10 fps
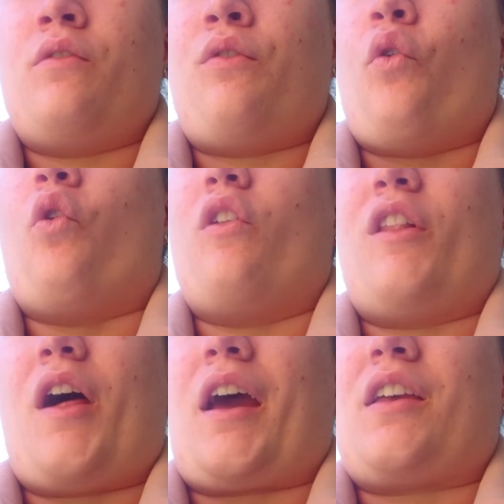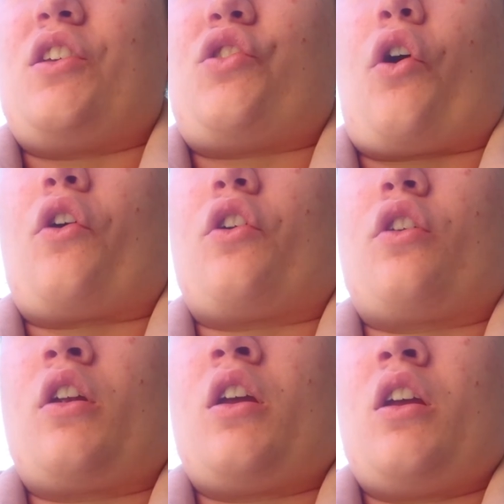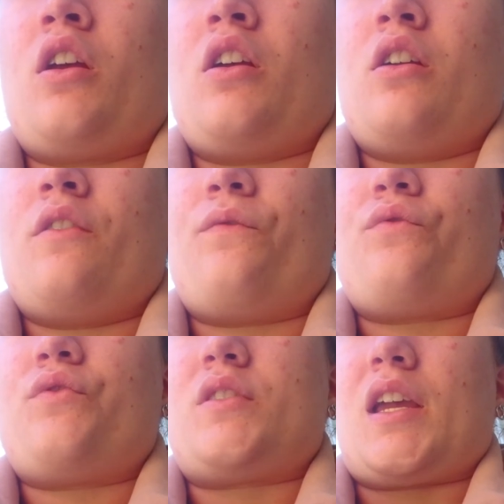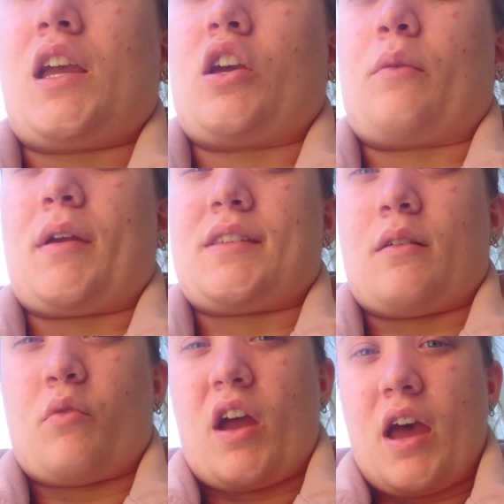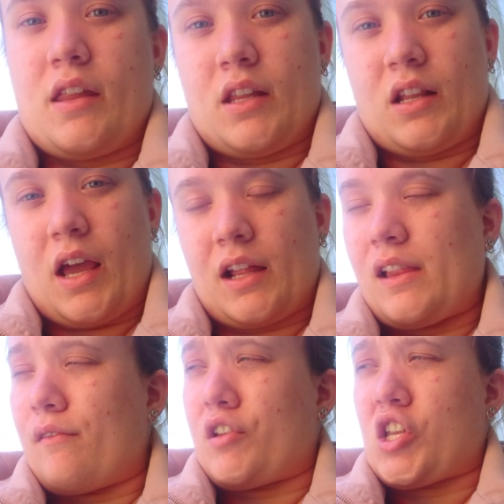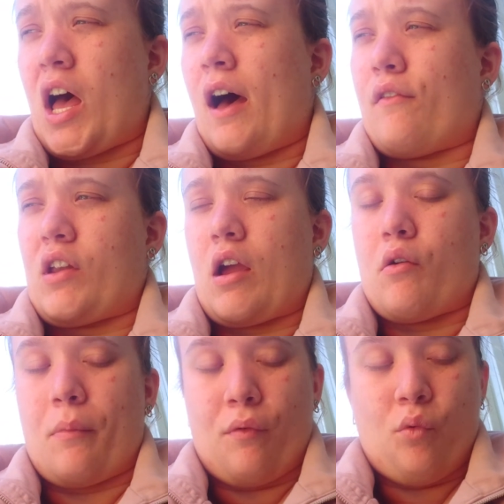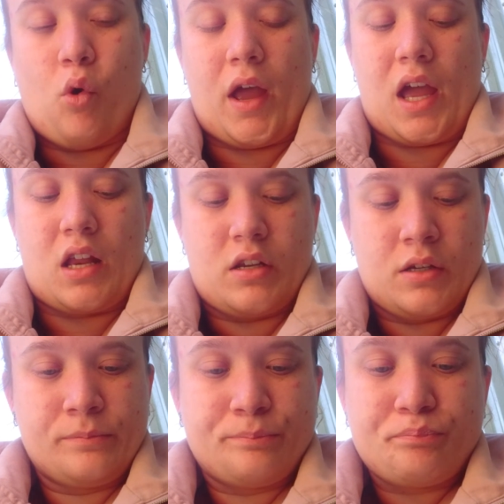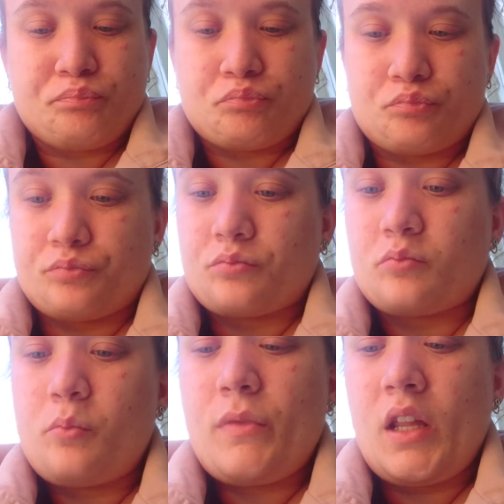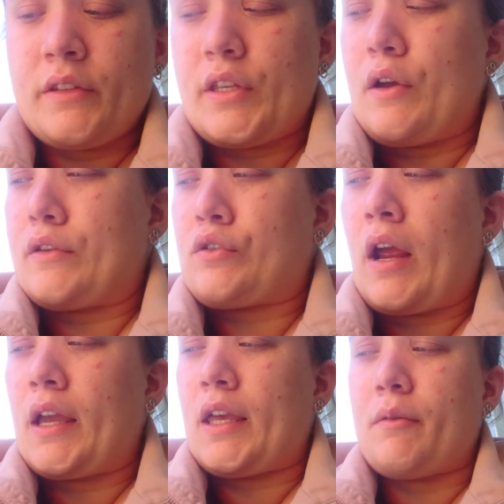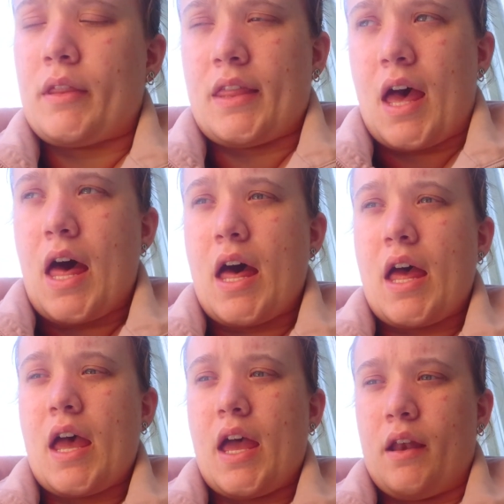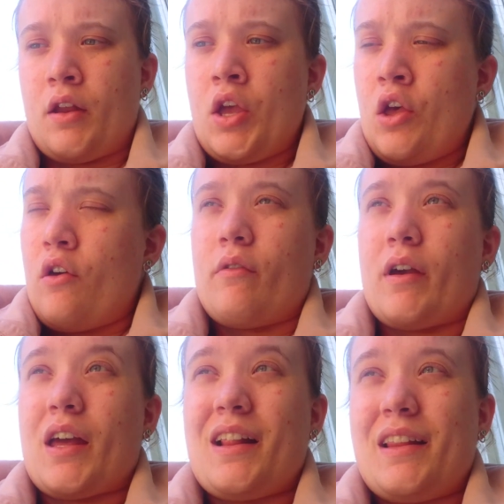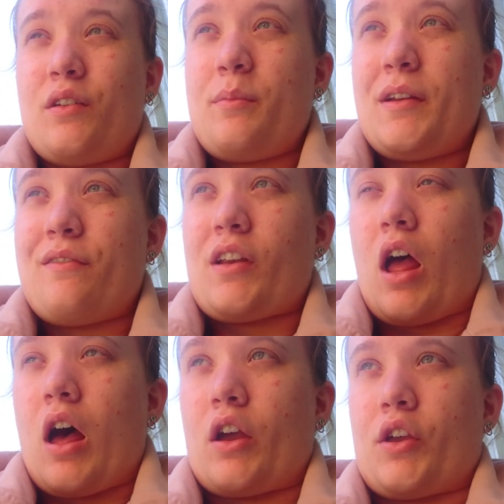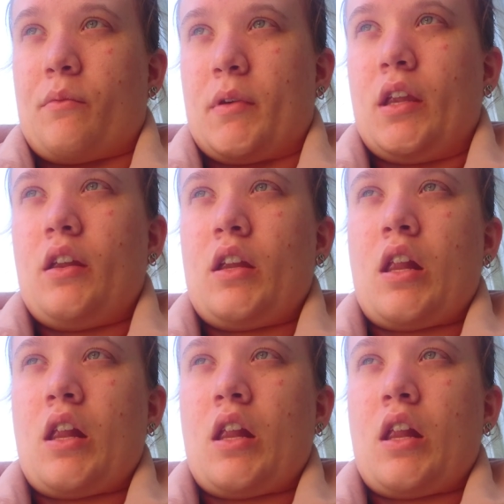4. Like, you don't say you're gonna be somewhere and then like leave it to half an hour beforehand. And so I was cranky with that and had a little bit of an argument